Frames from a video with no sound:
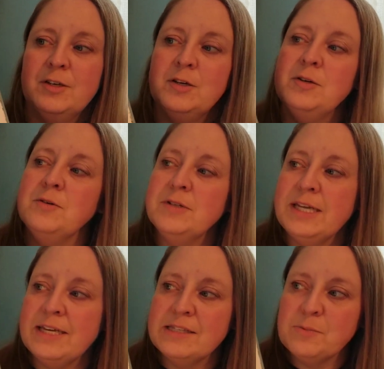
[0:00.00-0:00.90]
Who
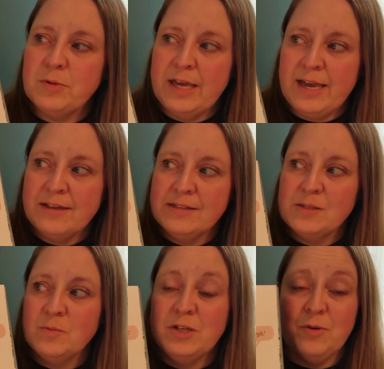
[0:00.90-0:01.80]
needs plans
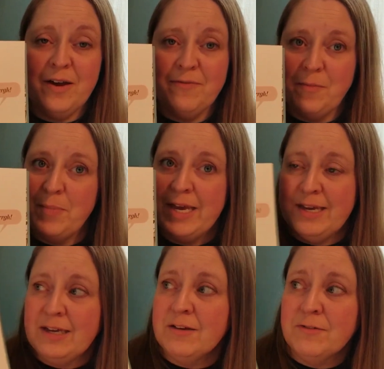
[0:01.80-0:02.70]
when you have a
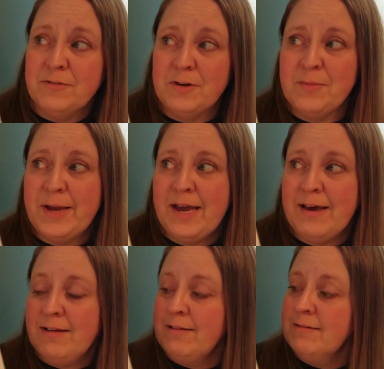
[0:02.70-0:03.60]
pig for a
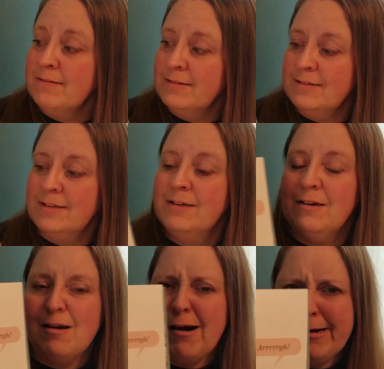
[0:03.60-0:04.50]
pal?
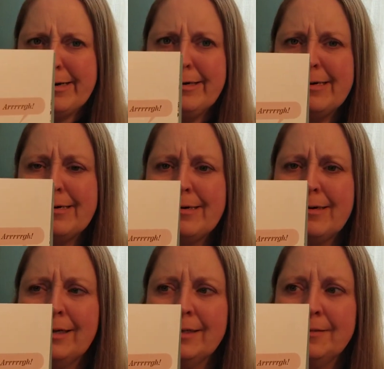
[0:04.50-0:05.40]

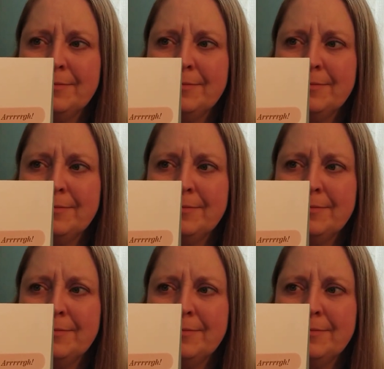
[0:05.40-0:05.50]
Arg!